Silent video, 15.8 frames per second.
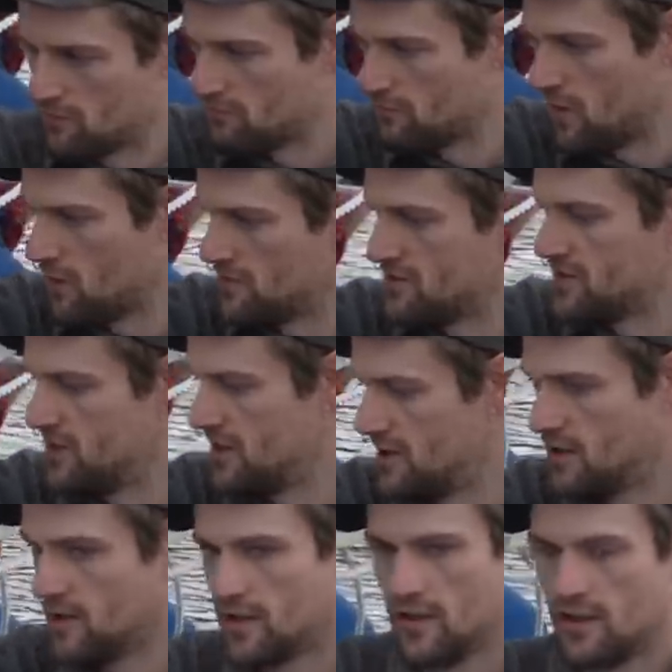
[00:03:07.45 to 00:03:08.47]
Rosie
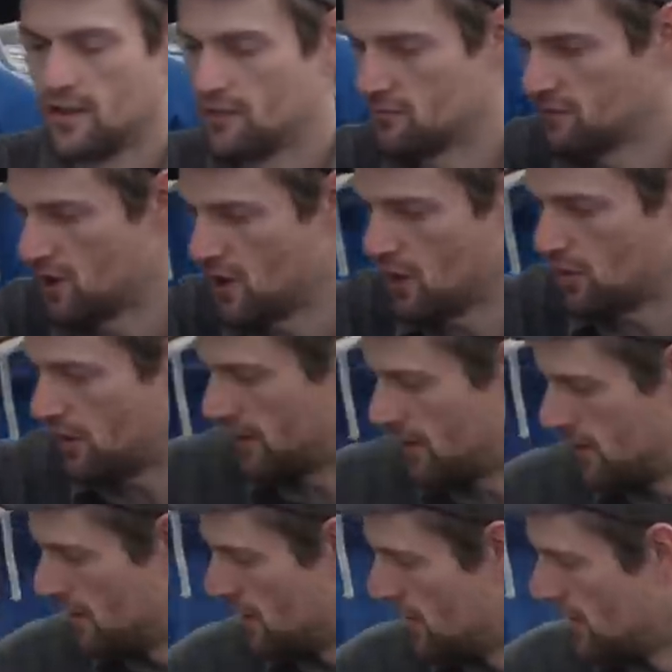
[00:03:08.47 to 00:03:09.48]
and Rowan
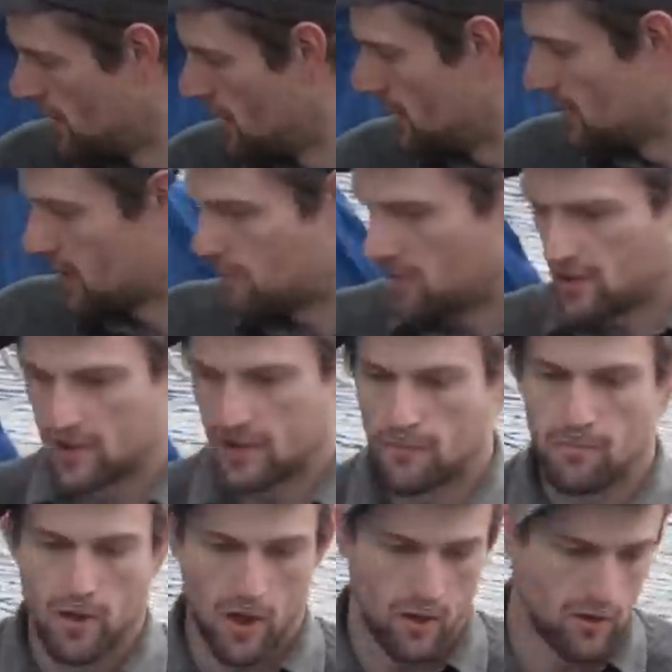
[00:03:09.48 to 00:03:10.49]
can be in the
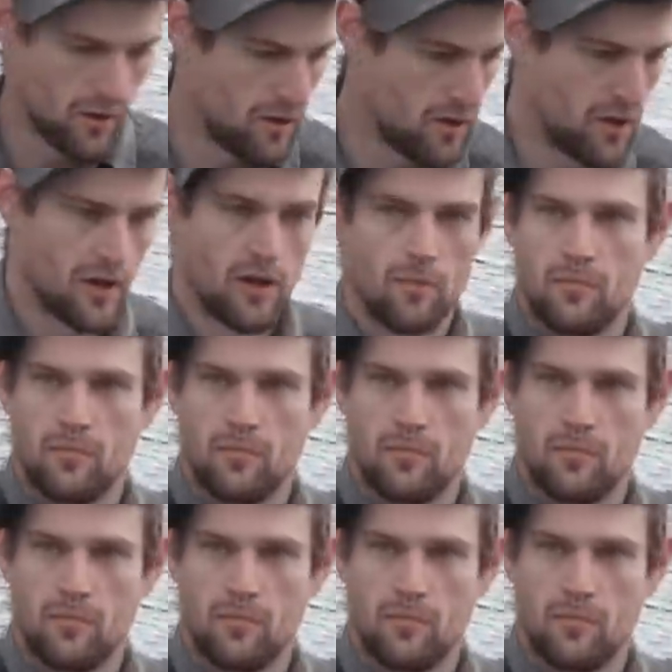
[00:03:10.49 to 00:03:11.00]
boat. You're going to